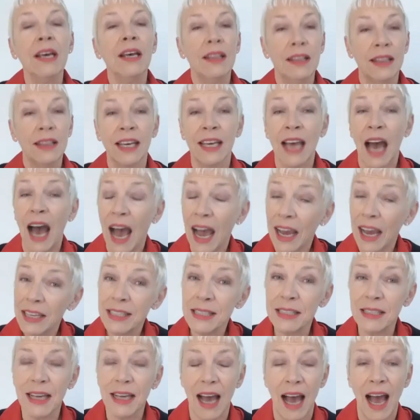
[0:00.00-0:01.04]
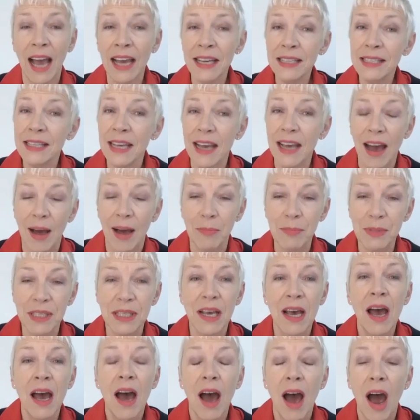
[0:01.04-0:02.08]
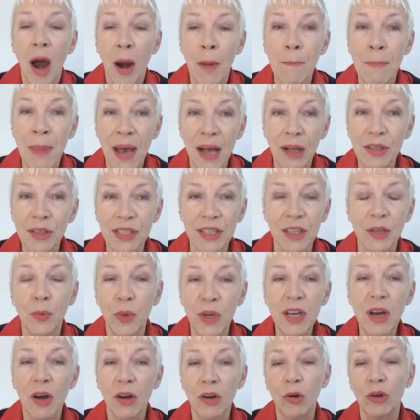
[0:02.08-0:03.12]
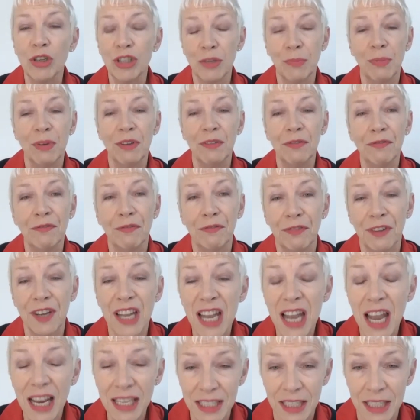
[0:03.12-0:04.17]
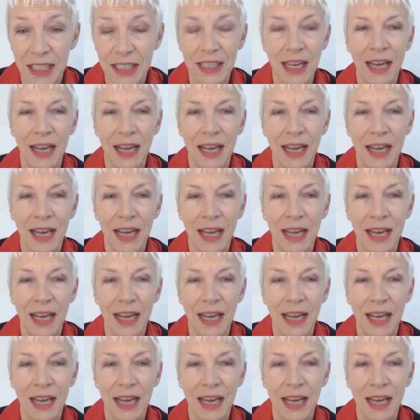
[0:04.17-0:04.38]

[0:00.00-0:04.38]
the ice, ice caps are melting. We are going to be flooded.